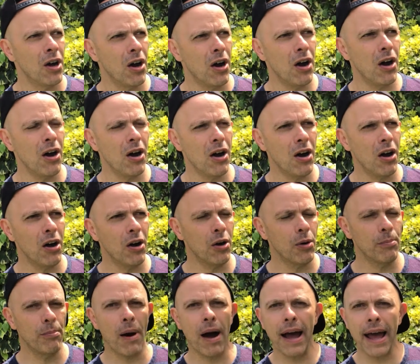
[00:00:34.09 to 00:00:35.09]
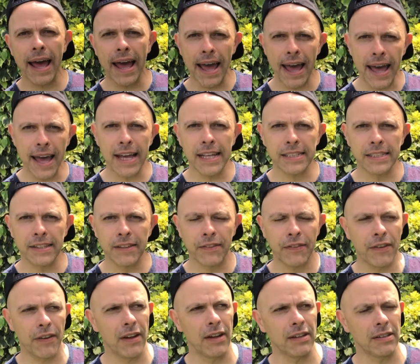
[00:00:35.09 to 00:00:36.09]
Uh, my head
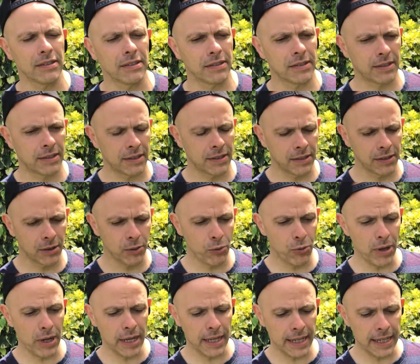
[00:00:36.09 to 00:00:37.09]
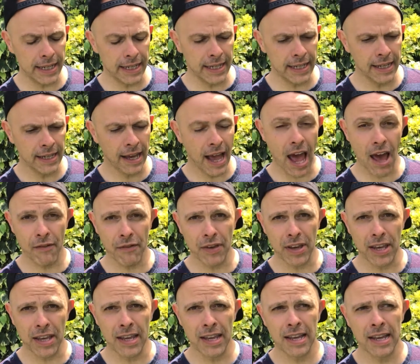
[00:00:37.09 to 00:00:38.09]
felt really
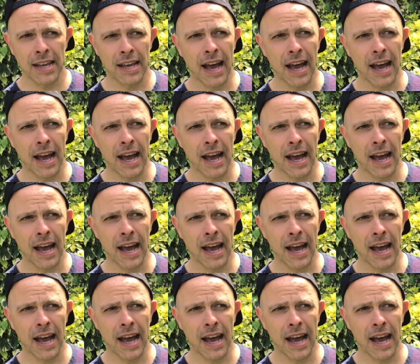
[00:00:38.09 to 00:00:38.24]
heavy,